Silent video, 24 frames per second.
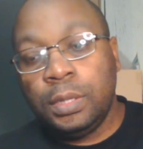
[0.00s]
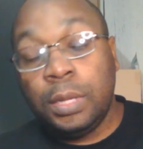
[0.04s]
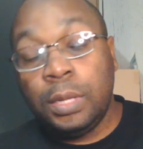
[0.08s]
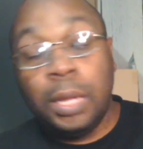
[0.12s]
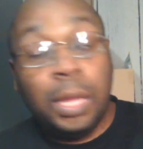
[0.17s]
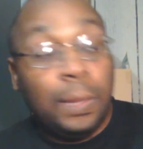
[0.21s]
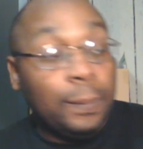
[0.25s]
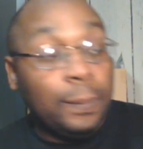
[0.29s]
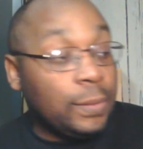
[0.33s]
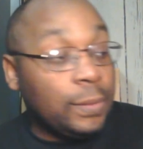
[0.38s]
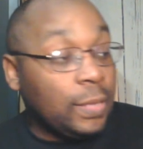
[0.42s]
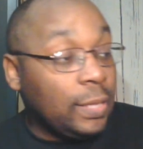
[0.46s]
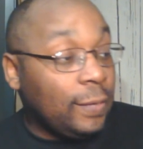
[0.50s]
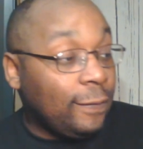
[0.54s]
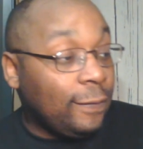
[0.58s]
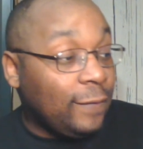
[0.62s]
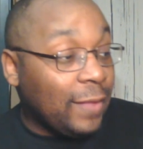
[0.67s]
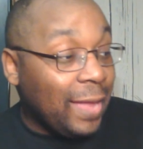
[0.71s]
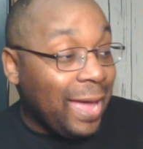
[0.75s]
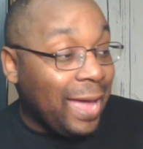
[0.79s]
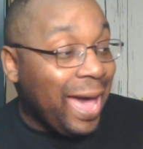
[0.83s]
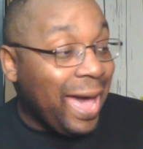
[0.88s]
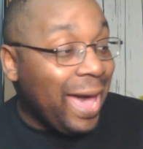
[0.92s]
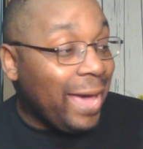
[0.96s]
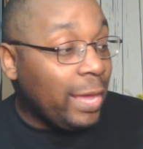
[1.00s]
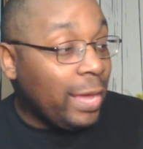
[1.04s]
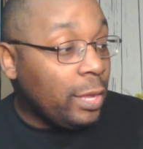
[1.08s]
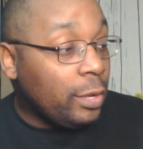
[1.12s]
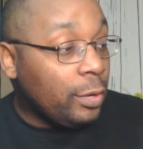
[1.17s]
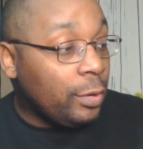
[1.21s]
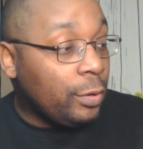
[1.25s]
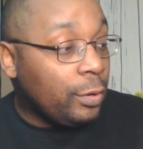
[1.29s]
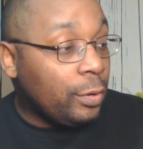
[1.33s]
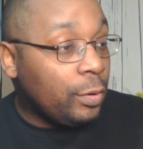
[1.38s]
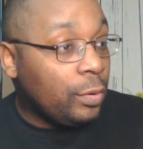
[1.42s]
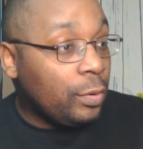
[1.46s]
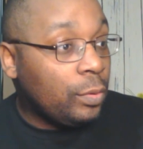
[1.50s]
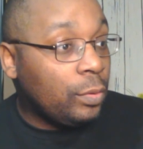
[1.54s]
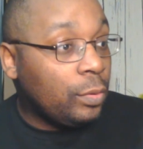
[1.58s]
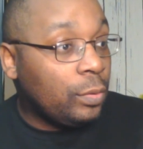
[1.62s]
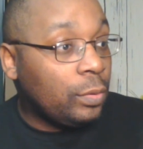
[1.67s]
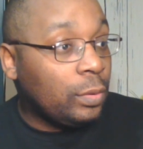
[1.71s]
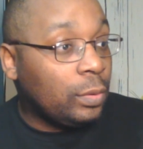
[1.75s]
I believe the higher